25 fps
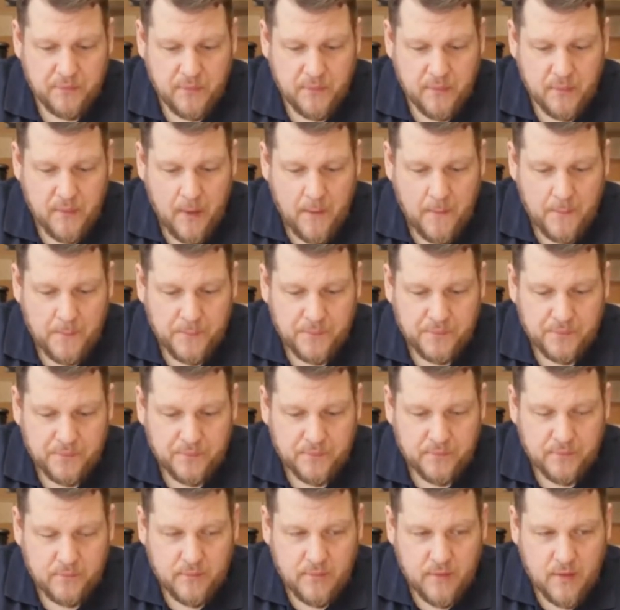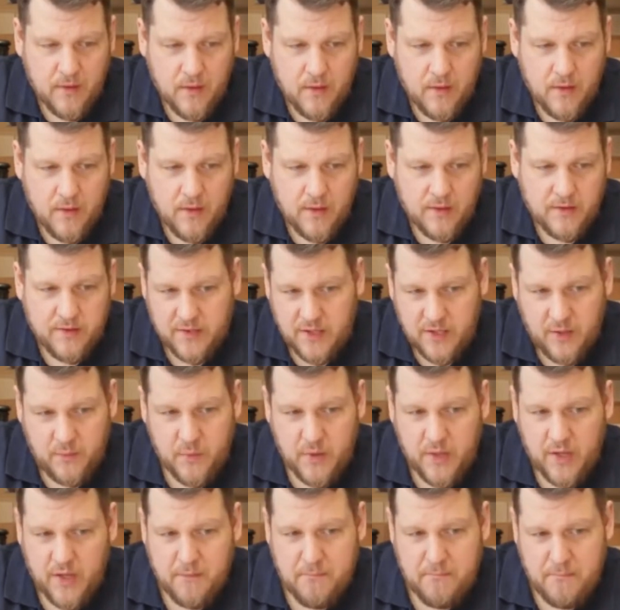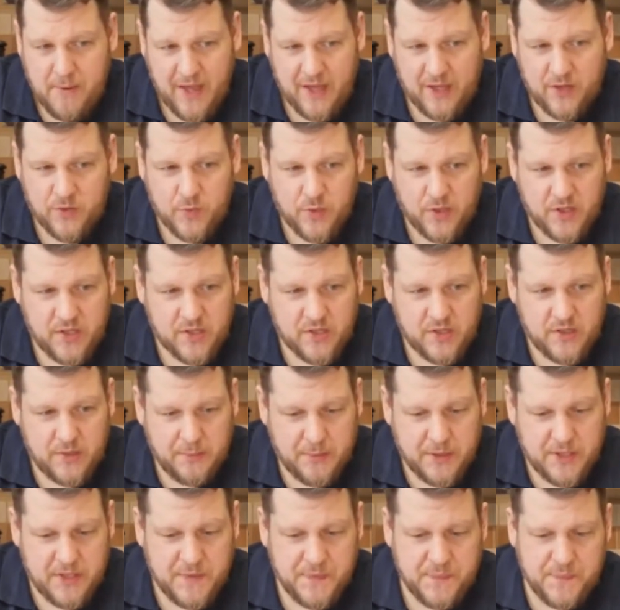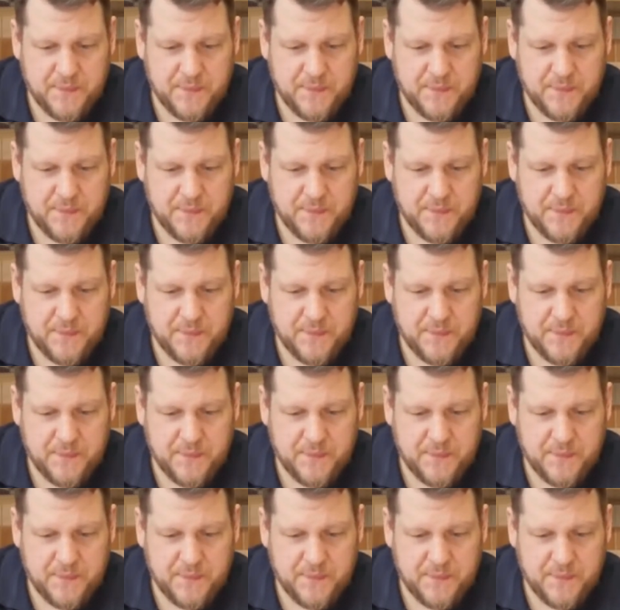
I think we can back it a little bit.